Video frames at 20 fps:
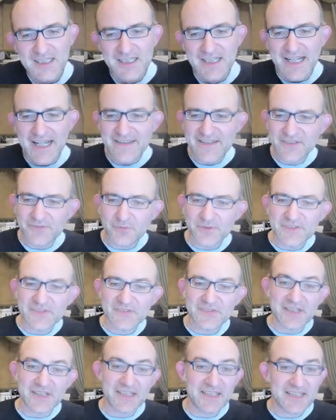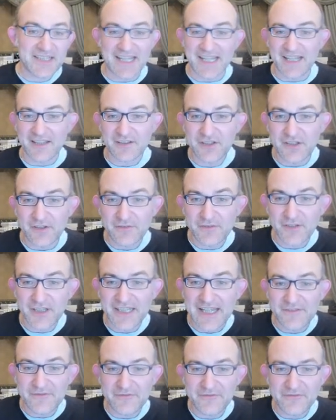And this was,
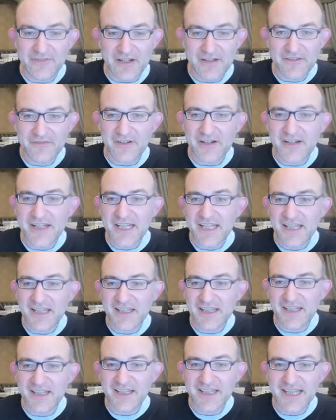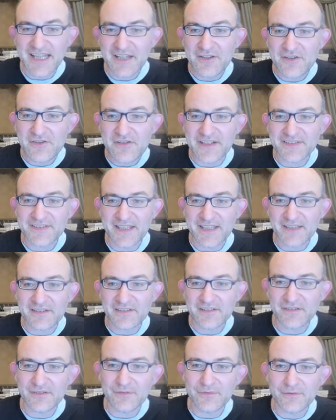again, very, very interesting
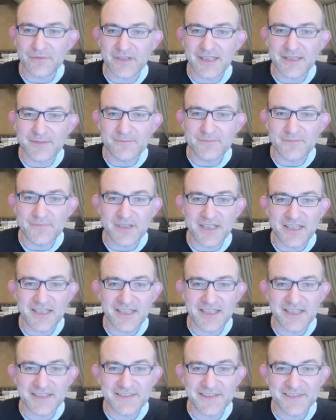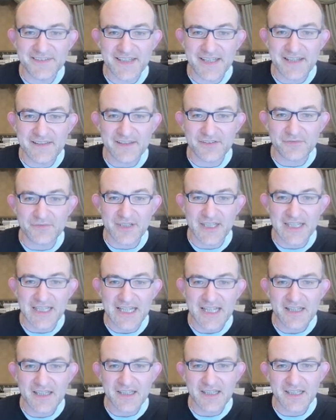to see this,
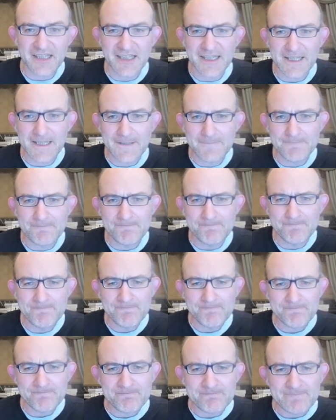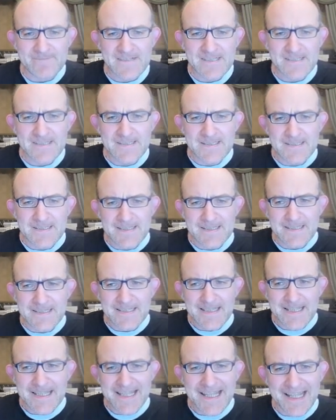really.
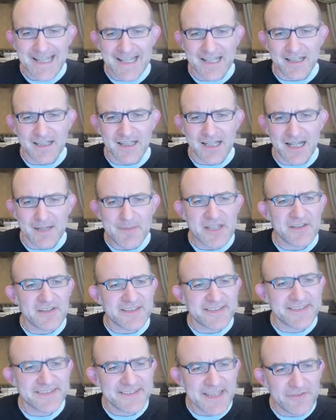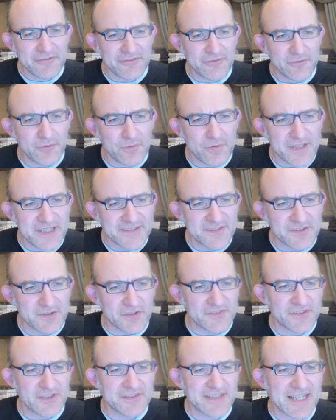C4 is
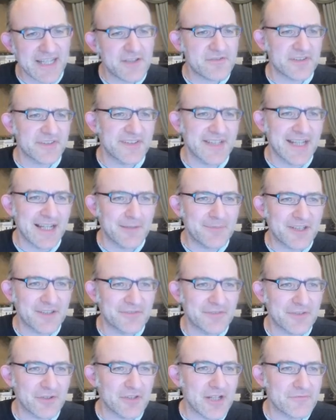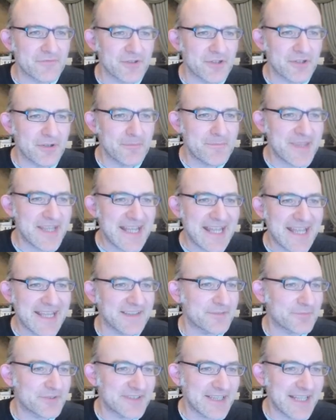not so dangerous now because we've got our rook on
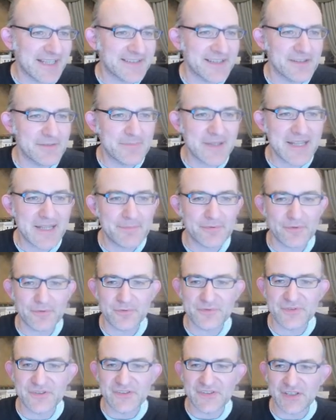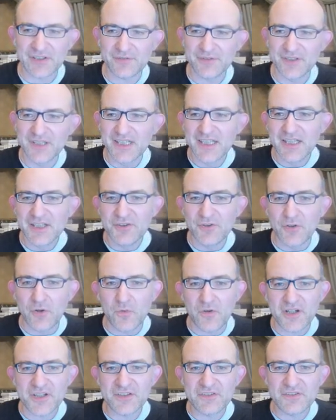B8 protecting the B-pawn, so not
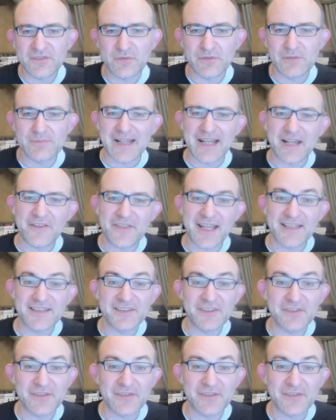worried at all about that.